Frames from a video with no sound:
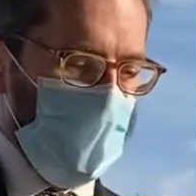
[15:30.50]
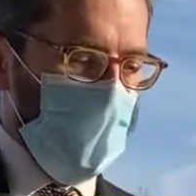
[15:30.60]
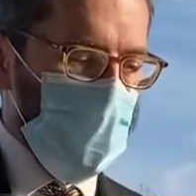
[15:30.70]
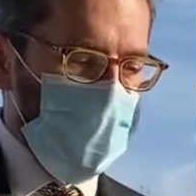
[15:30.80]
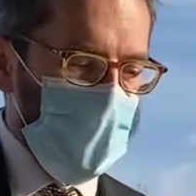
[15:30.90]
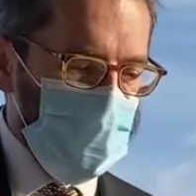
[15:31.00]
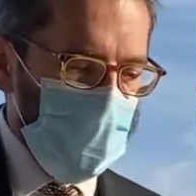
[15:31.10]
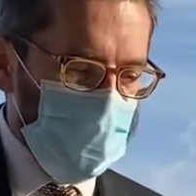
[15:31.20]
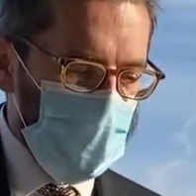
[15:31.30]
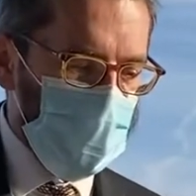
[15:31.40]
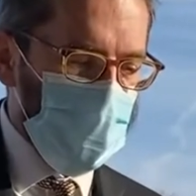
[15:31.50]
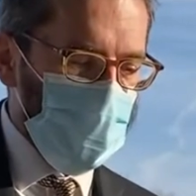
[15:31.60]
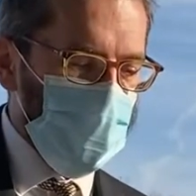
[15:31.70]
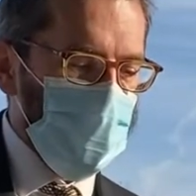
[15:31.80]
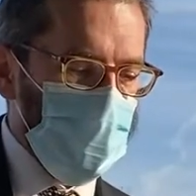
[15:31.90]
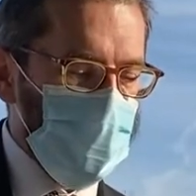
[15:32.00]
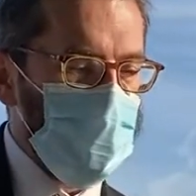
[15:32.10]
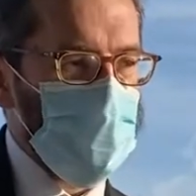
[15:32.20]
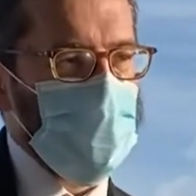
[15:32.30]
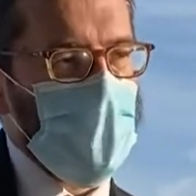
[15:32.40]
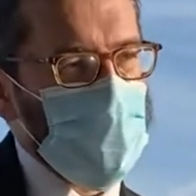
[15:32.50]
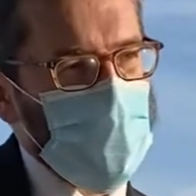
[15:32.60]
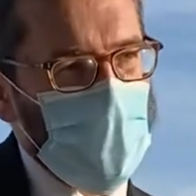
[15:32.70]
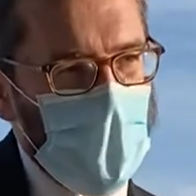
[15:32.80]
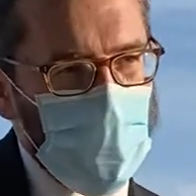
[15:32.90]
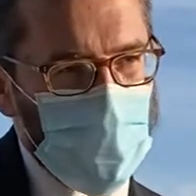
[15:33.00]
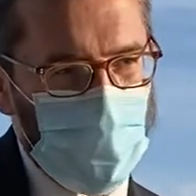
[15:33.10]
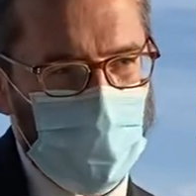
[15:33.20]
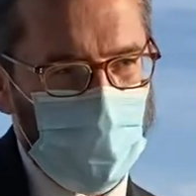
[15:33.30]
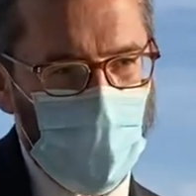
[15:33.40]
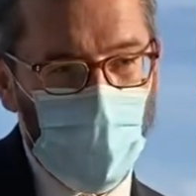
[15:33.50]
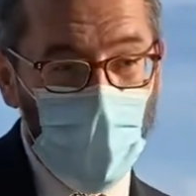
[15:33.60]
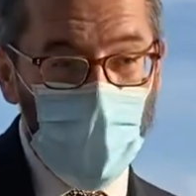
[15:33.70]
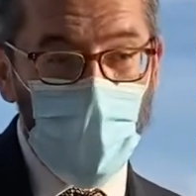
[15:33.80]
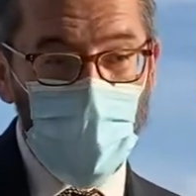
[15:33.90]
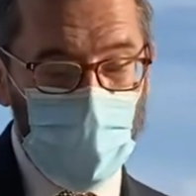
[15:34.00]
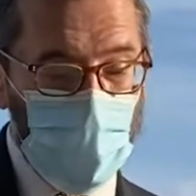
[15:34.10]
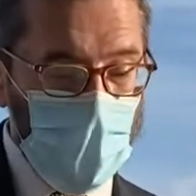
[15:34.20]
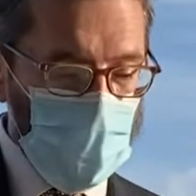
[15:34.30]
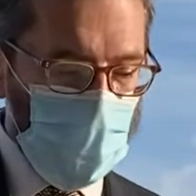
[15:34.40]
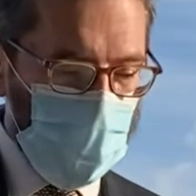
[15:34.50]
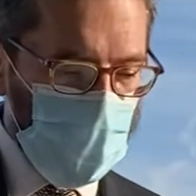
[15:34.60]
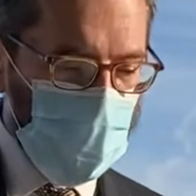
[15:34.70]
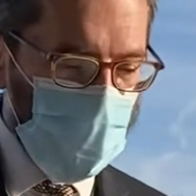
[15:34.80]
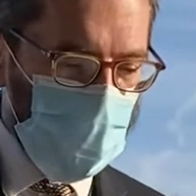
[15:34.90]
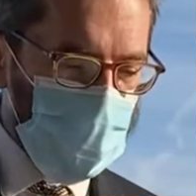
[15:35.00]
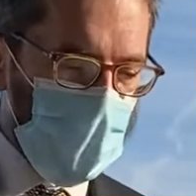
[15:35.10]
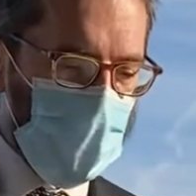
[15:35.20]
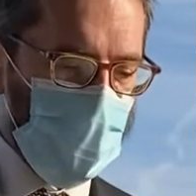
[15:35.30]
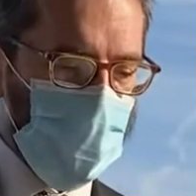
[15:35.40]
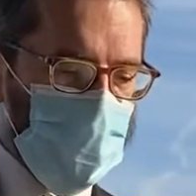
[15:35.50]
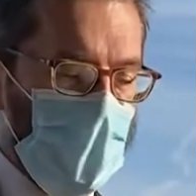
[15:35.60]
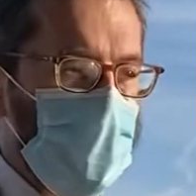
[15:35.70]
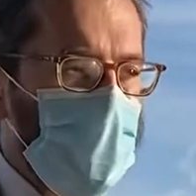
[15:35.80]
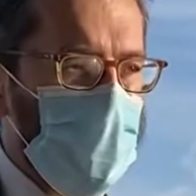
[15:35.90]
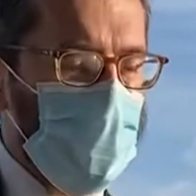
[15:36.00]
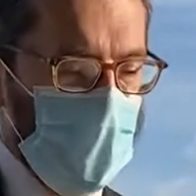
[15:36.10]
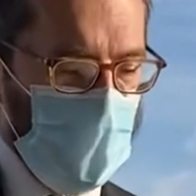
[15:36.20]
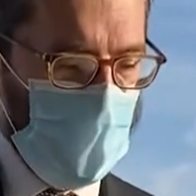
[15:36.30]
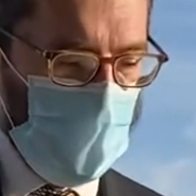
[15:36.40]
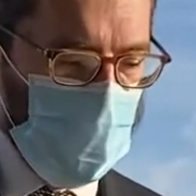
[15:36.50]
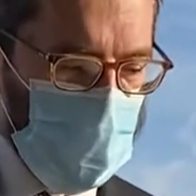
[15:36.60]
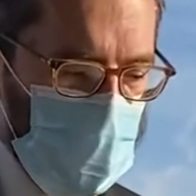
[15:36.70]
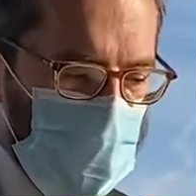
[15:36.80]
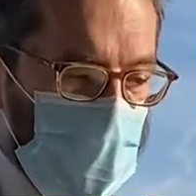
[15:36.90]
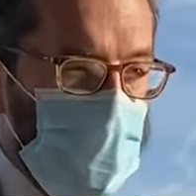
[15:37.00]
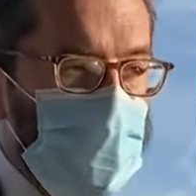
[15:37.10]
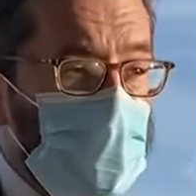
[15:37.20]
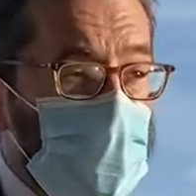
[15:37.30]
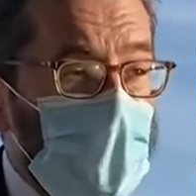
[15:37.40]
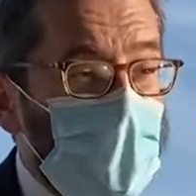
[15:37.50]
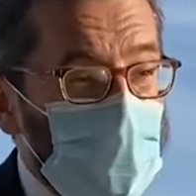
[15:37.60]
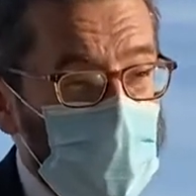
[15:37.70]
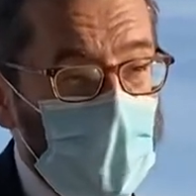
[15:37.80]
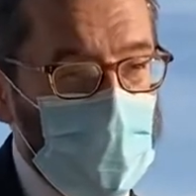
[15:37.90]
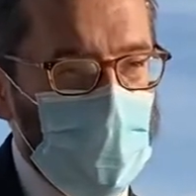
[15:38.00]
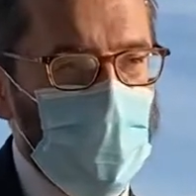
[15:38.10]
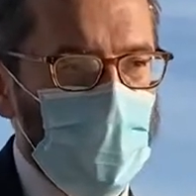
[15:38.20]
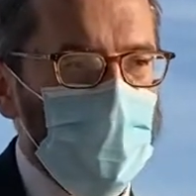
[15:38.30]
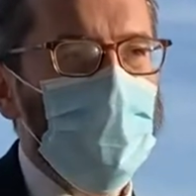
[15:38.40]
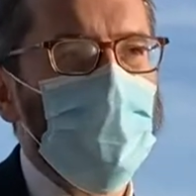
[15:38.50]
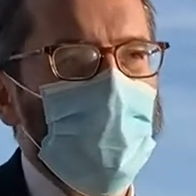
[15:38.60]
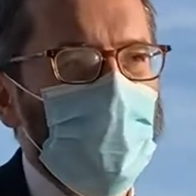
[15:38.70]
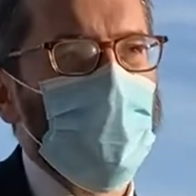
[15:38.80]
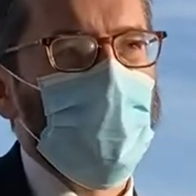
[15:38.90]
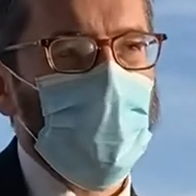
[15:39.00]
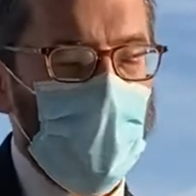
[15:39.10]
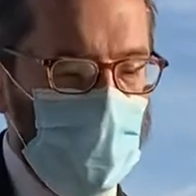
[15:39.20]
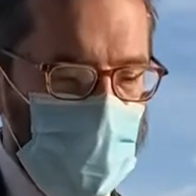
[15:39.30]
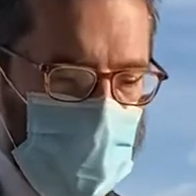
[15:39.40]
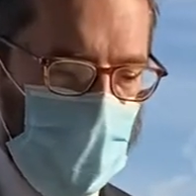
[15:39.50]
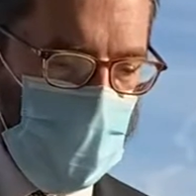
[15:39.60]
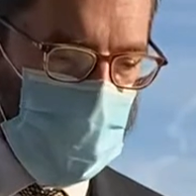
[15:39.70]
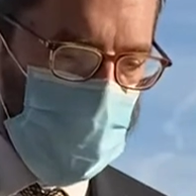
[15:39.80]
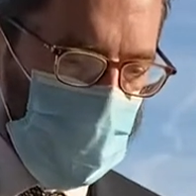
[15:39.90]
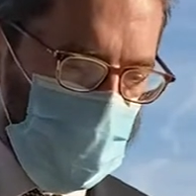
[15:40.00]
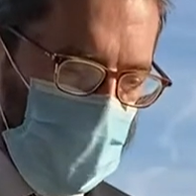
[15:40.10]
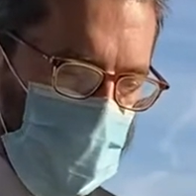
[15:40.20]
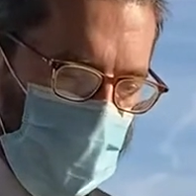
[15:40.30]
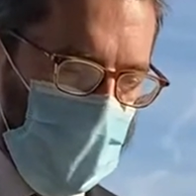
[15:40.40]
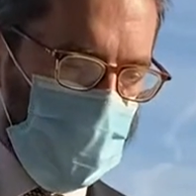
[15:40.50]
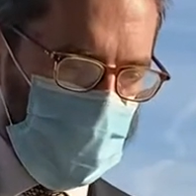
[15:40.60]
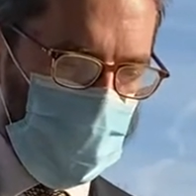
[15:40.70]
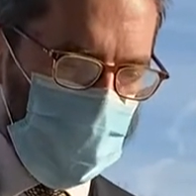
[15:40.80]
But it sounds like you really just jumped to the occasion, you know, both because you loved him and you appreciated and respected him, but just because you saw how special he was. You know, you saw his really special character.